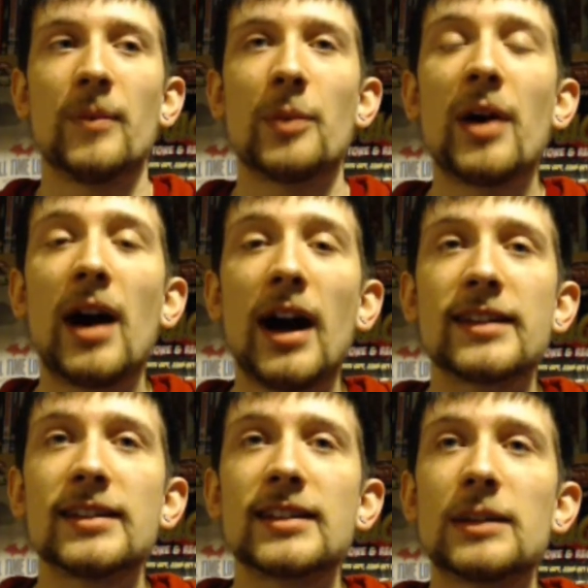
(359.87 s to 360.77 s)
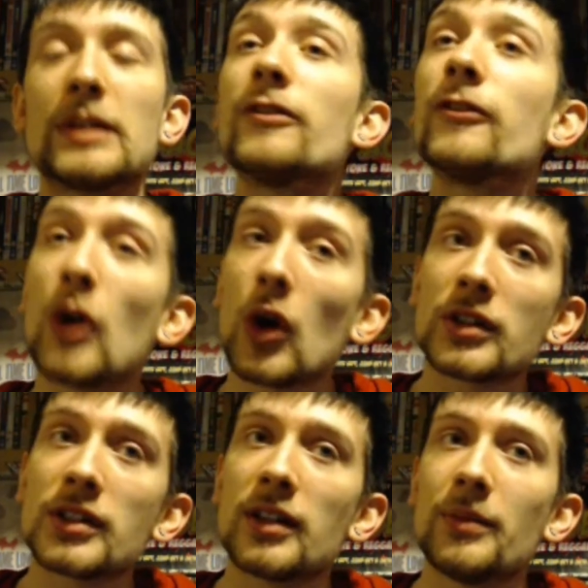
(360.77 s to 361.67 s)
The party system is
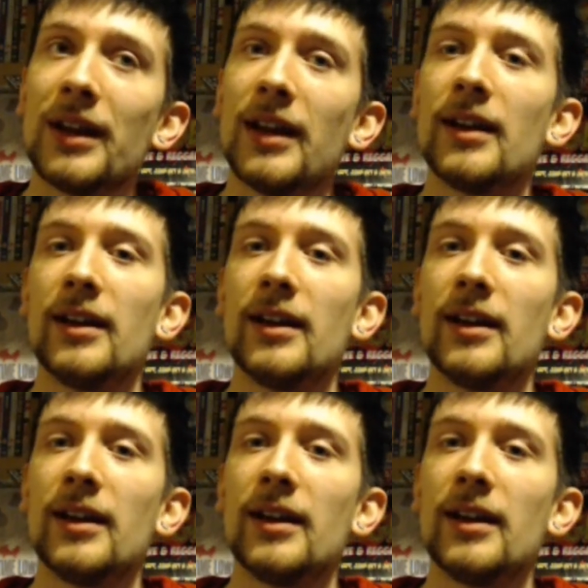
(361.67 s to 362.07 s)
fucked at the minute.